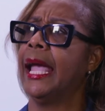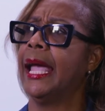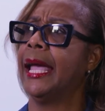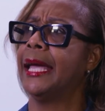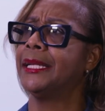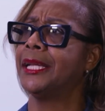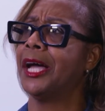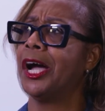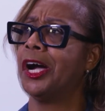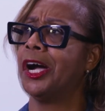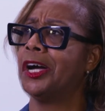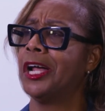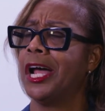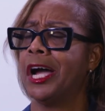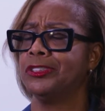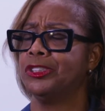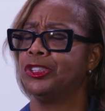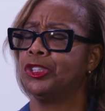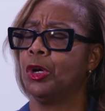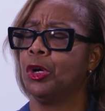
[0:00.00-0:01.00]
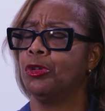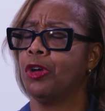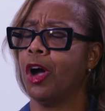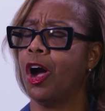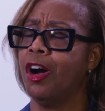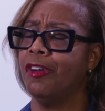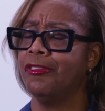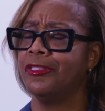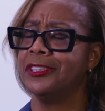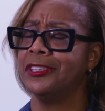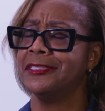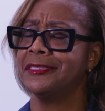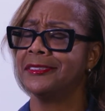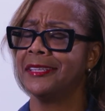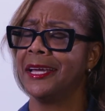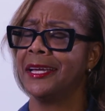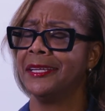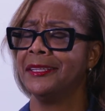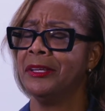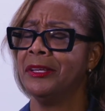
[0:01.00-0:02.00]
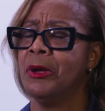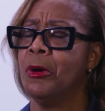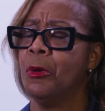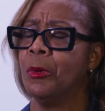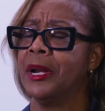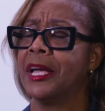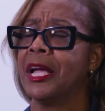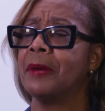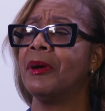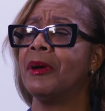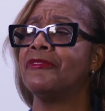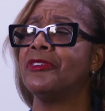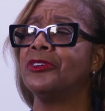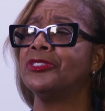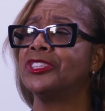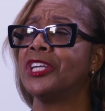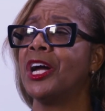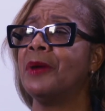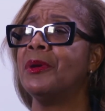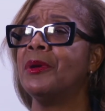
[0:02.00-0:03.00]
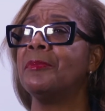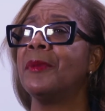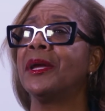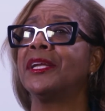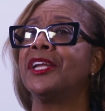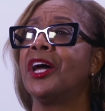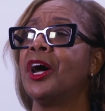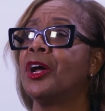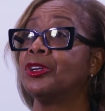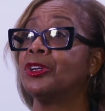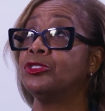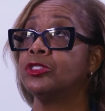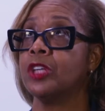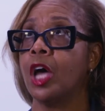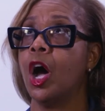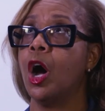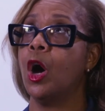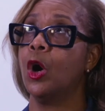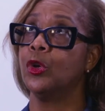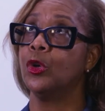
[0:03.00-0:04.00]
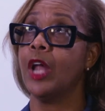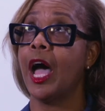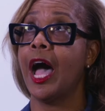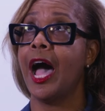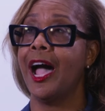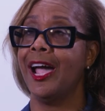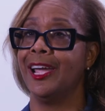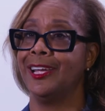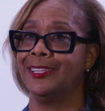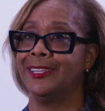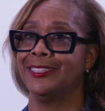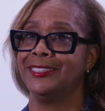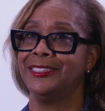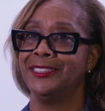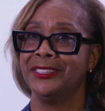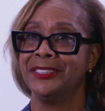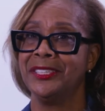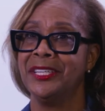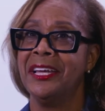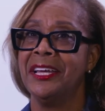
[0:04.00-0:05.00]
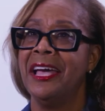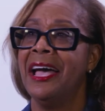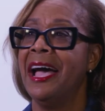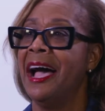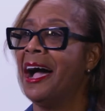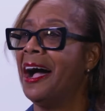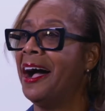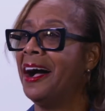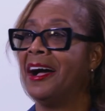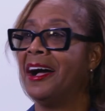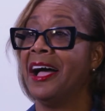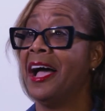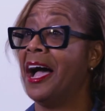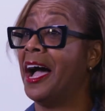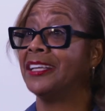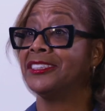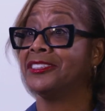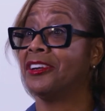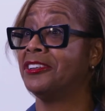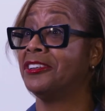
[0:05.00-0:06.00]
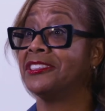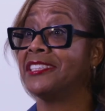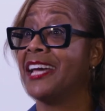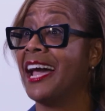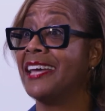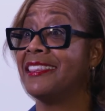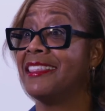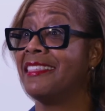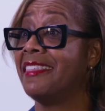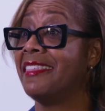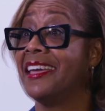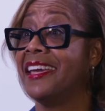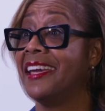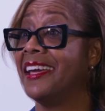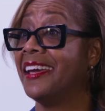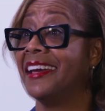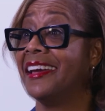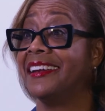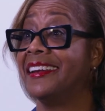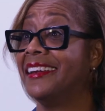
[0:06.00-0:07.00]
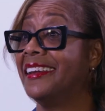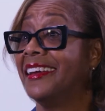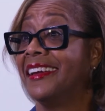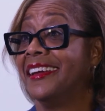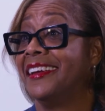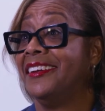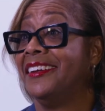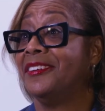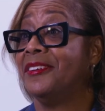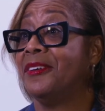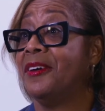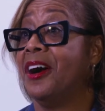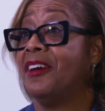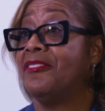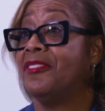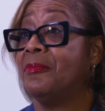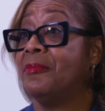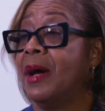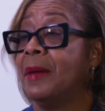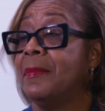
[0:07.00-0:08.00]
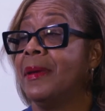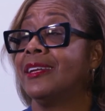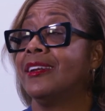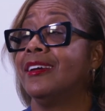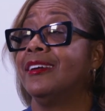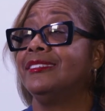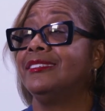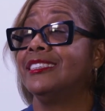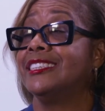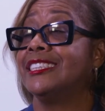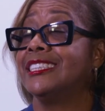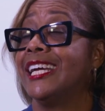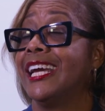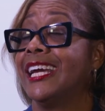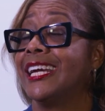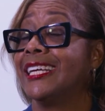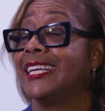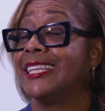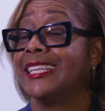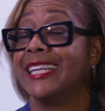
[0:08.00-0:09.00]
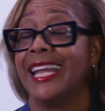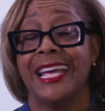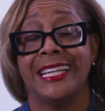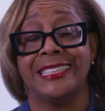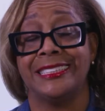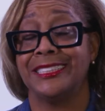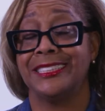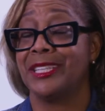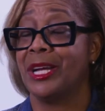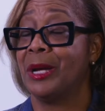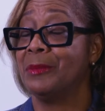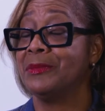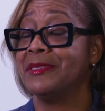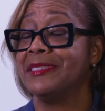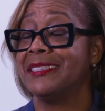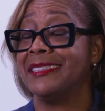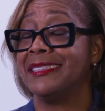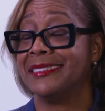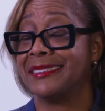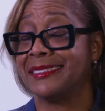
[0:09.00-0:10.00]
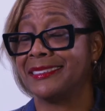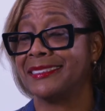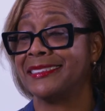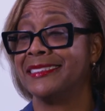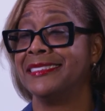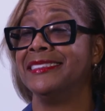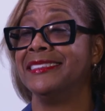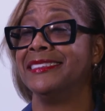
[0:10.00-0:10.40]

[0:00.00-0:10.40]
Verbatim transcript: And I joke often and say, when I got my first job at McDonald's on Highland, I started tithing then, you know, off of my McDonald's check, and hadn't stopped since.